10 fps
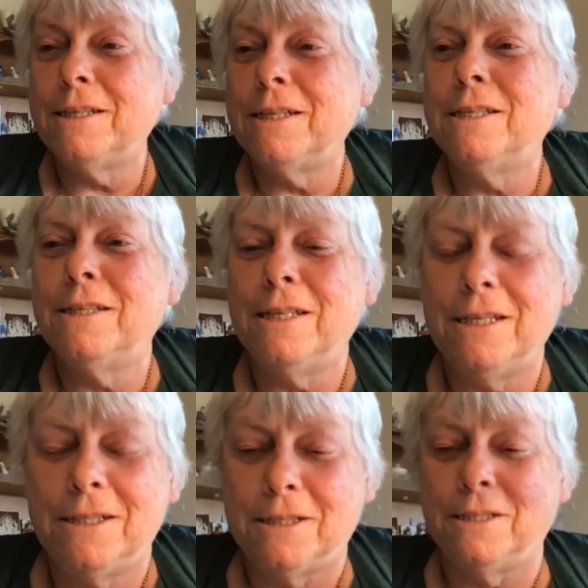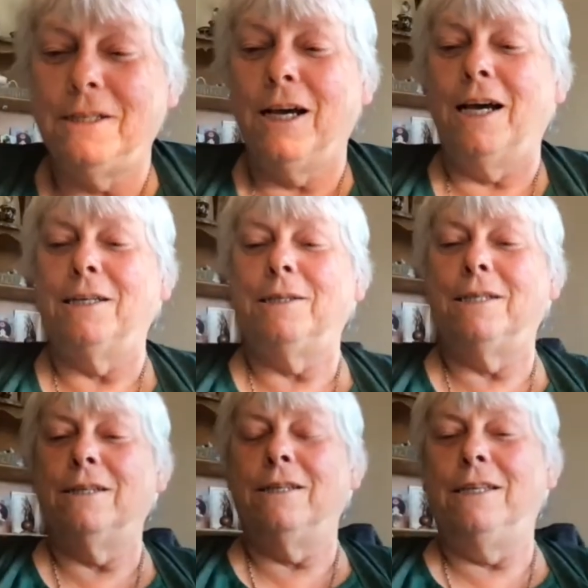he he does not
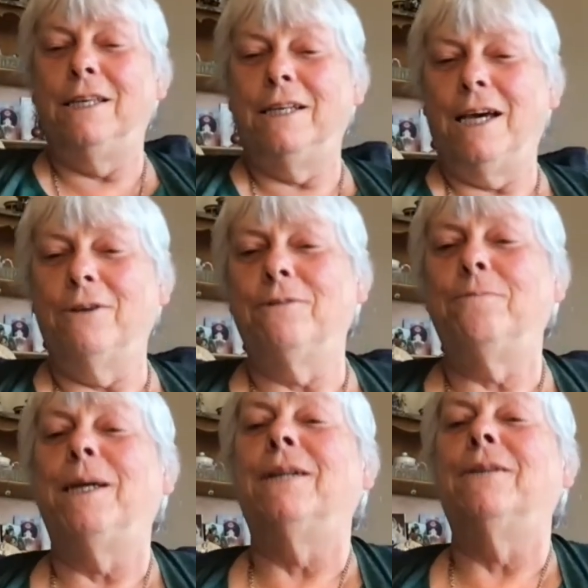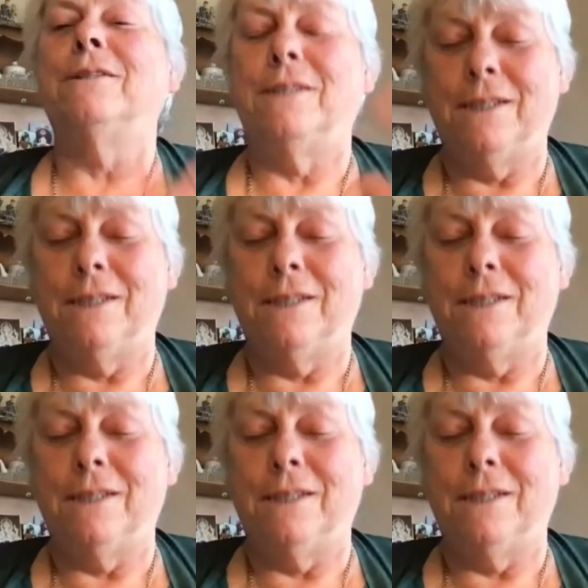get out of balance.